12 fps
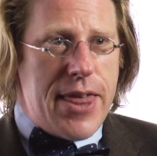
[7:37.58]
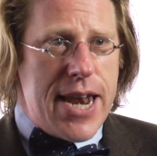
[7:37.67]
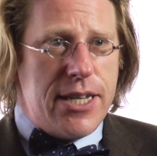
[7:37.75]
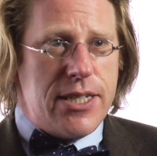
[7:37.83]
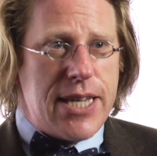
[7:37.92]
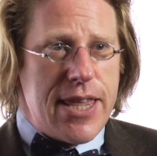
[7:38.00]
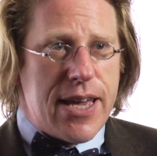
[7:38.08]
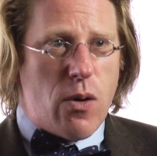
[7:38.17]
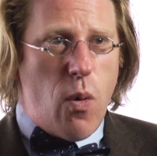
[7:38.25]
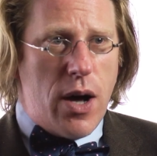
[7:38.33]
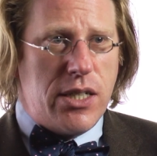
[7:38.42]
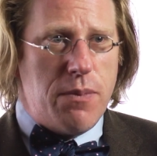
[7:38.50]
That is to say
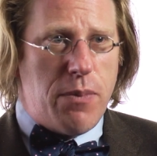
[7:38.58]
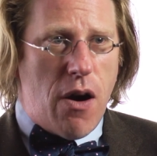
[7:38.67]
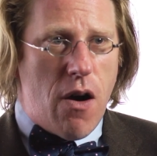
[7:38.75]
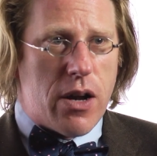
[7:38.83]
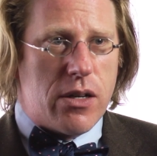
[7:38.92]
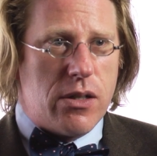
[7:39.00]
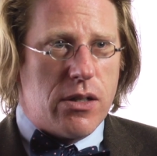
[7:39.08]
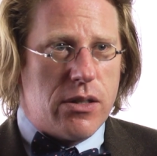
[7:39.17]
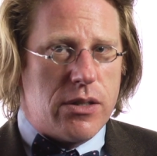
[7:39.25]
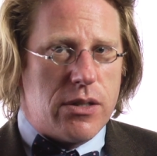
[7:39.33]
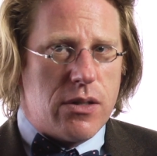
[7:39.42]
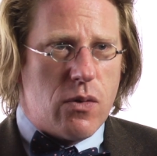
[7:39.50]
that quantum
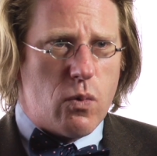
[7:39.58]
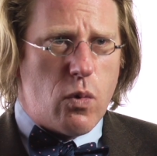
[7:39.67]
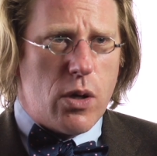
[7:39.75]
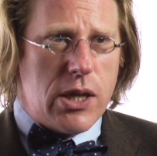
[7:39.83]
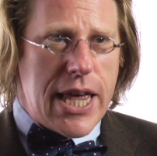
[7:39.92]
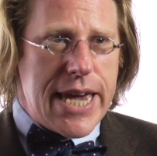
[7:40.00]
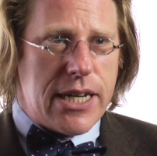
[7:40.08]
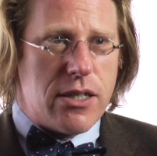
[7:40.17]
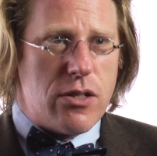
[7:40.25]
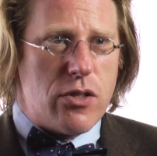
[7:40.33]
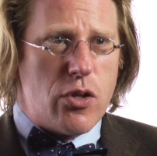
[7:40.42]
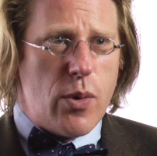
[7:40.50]
particles
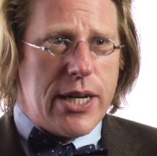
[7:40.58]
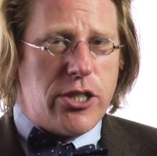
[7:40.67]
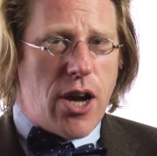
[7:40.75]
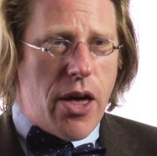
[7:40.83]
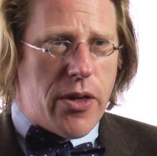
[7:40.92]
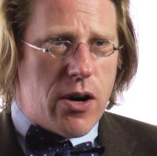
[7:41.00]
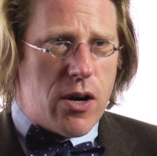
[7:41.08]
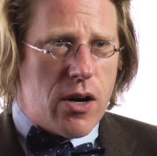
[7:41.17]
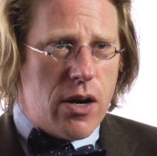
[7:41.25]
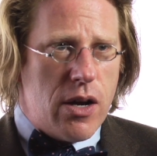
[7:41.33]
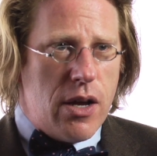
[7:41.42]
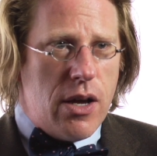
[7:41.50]
relate to each
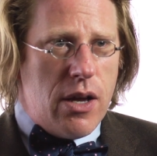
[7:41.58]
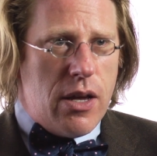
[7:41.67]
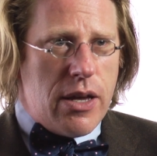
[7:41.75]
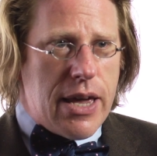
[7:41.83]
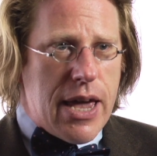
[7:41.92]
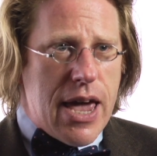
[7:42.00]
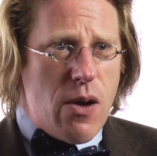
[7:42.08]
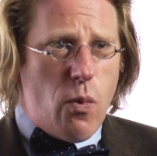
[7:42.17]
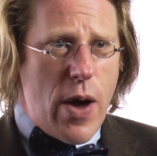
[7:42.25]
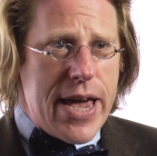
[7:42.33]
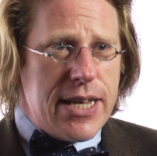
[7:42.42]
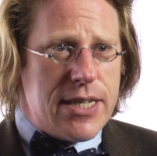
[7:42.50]
other
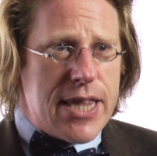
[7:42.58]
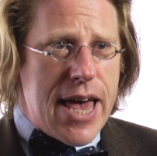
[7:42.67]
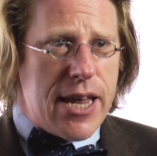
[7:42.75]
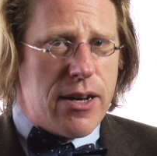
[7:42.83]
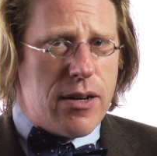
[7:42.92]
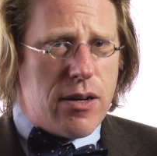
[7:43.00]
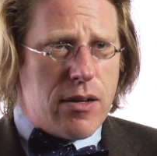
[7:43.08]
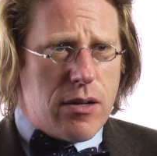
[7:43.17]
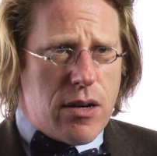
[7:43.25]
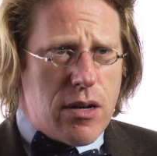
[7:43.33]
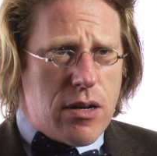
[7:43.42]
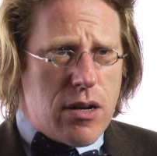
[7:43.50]
in ways that
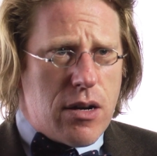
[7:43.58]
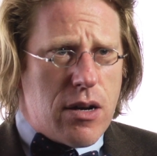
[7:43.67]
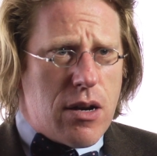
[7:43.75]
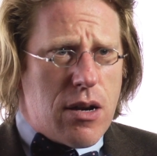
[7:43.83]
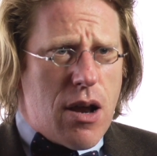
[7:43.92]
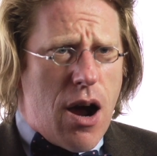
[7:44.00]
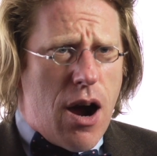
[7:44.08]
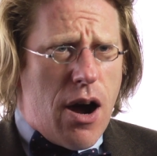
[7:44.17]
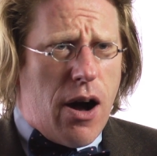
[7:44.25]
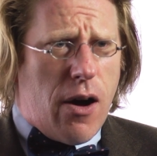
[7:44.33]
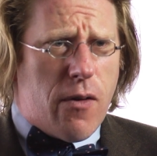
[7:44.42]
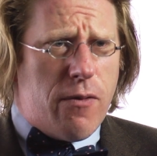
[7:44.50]

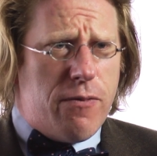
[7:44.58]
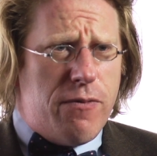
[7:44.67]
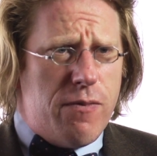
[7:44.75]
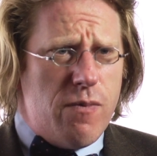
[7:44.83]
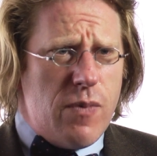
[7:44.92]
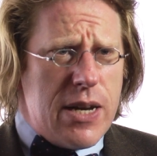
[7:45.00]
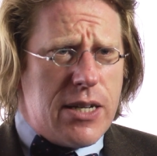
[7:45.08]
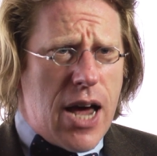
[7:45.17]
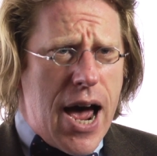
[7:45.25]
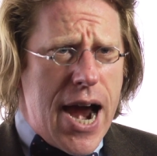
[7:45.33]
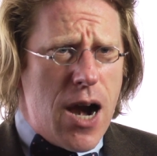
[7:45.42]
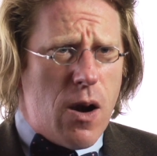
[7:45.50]
are
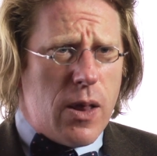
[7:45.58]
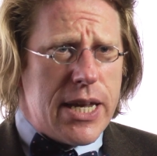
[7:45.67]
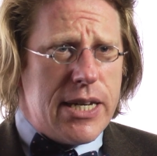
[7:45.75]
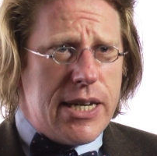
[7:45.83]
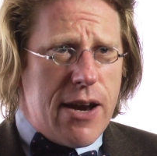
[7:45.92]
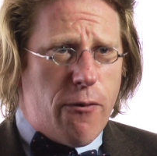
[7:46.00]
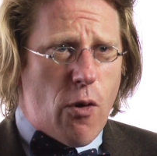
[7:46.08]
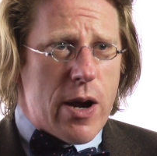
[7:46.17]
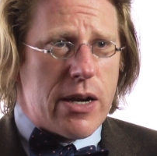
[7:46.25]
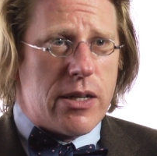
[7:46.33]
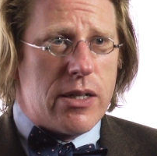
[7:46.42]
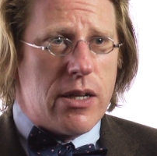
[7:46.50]
entirely
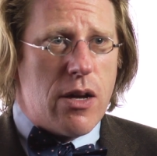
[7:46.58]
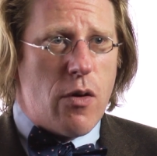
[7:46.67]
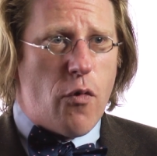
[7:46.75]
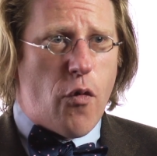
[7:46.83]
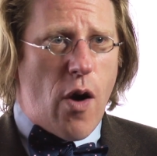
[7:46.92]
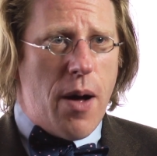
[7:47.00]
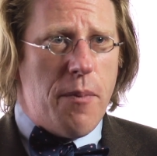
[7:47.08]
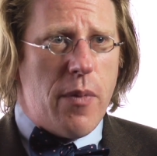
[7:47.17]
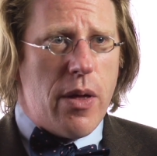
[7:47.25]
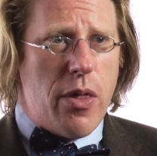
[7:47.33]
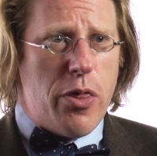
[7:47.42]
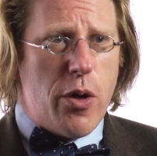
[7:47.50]
different
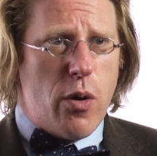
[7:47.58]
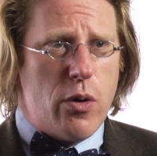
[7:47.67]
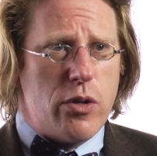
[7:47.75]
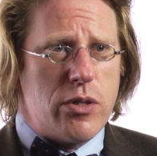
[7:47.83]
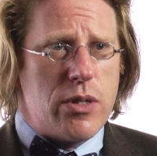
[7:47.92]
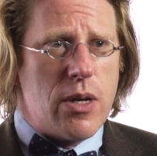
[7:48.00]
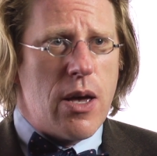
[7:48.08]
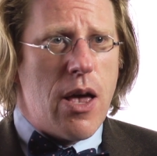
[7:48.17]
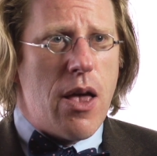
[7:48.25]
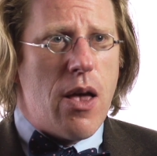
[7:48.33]
from those